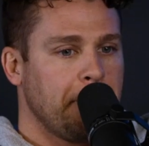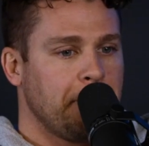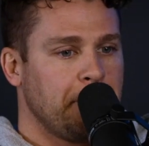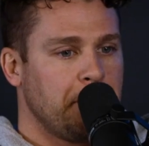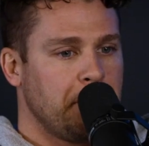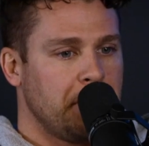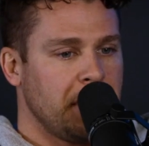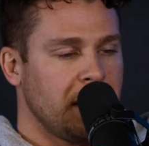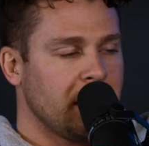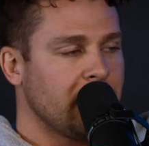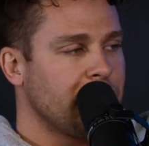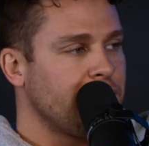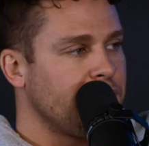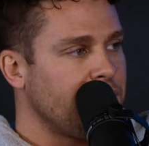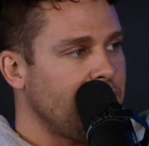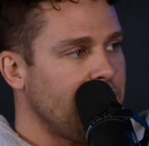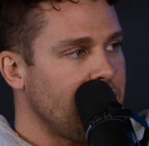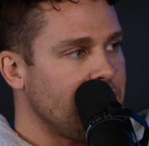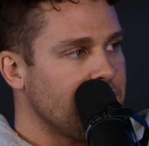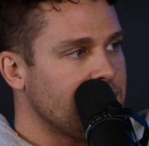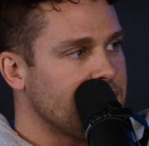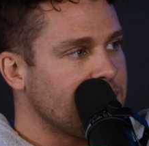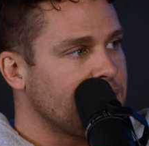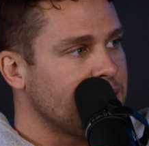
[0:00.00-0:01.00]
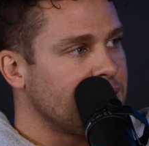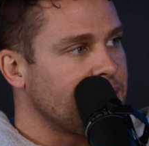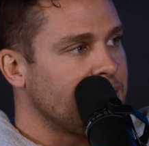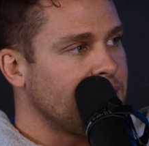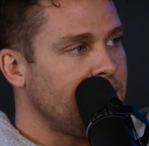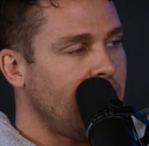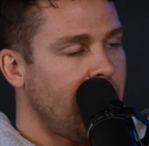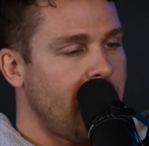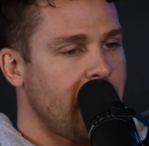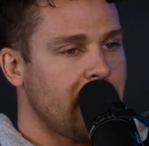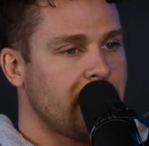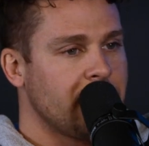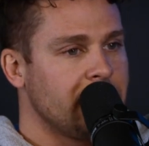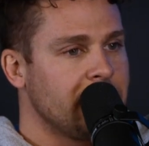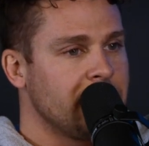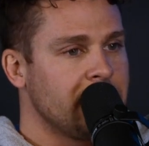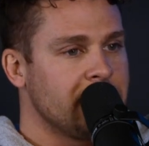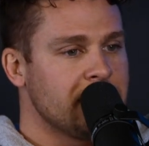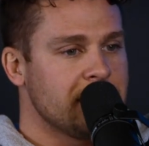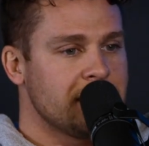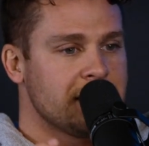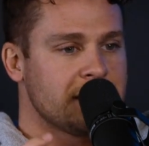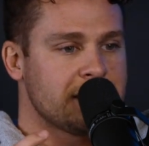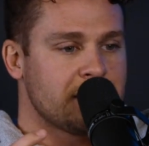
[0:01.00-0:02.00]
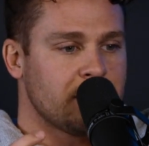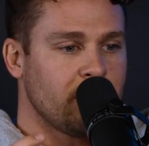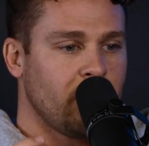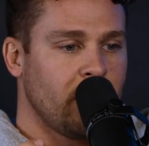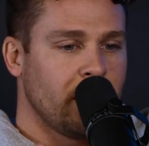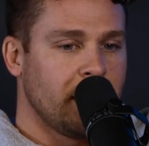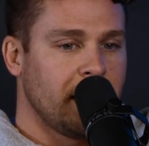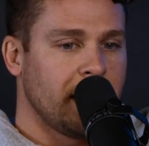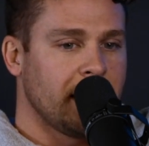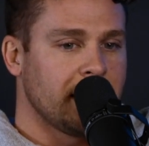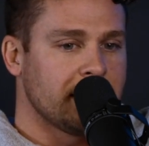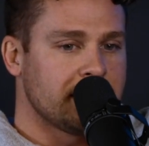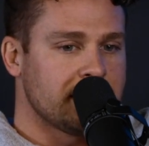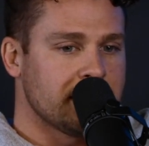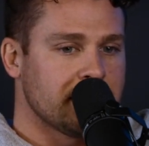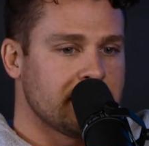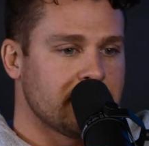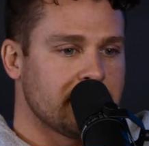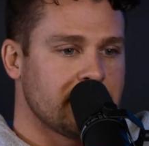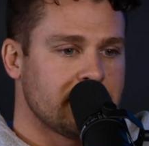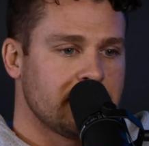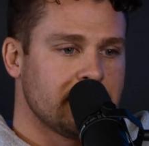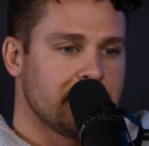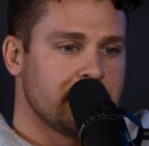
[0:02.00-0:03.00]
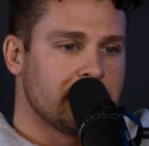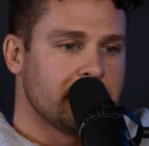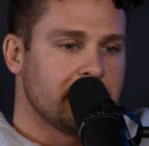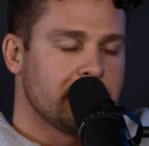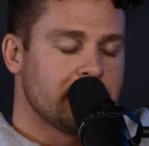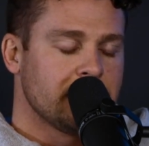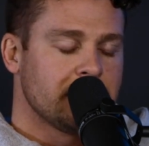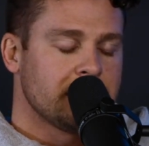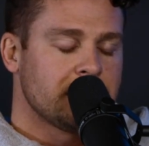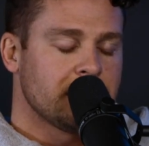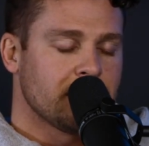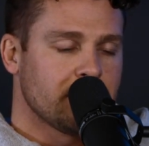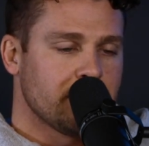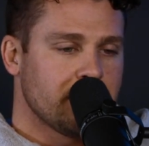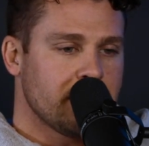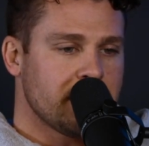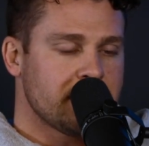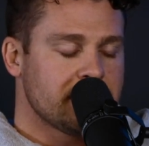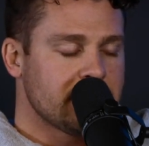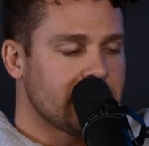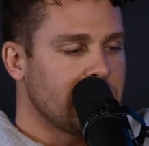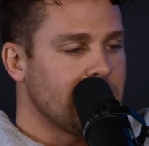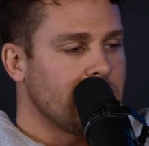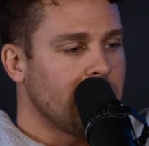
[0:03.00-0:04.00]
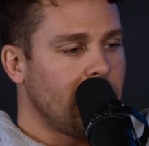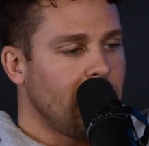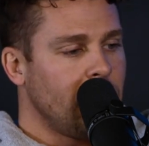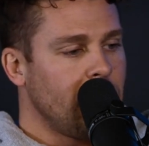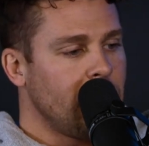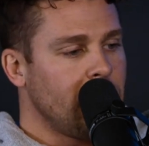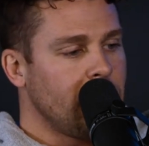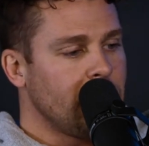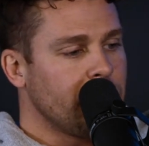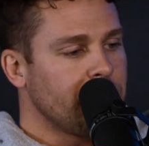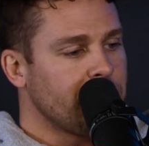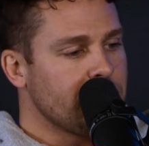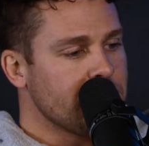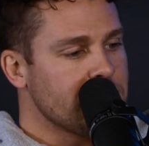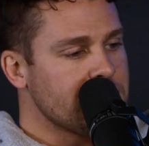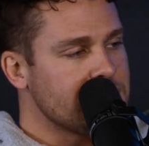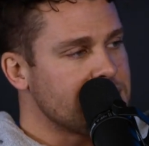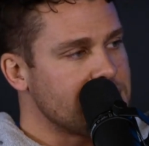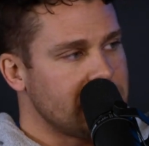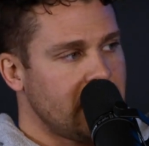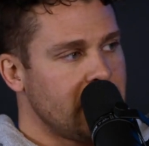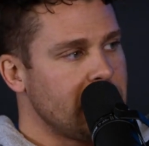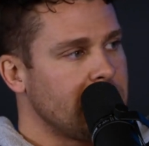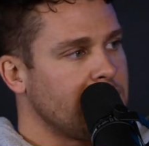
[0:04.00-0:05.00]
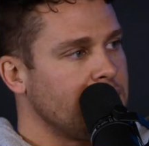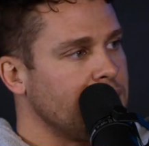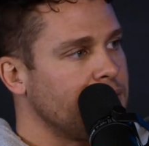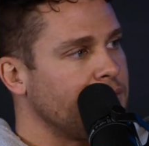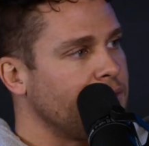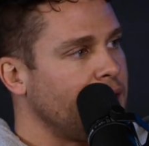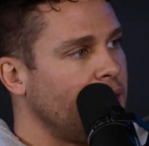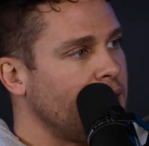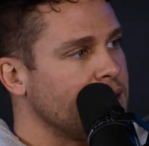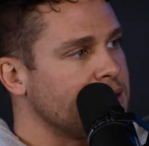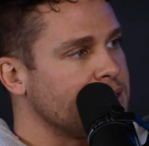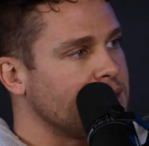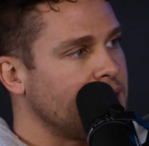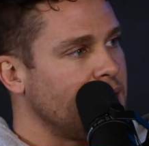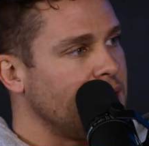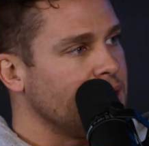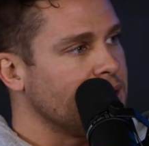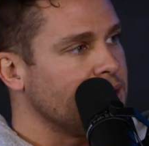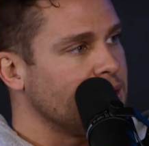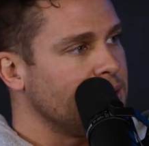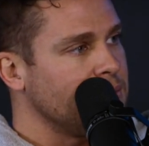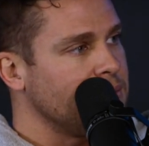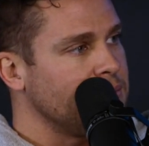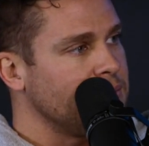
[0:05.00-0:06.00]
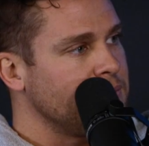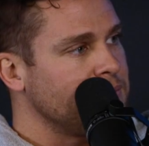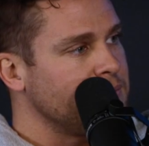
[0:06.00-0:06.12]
big faith, that is willing to risk it all for the sake of God's kingdom.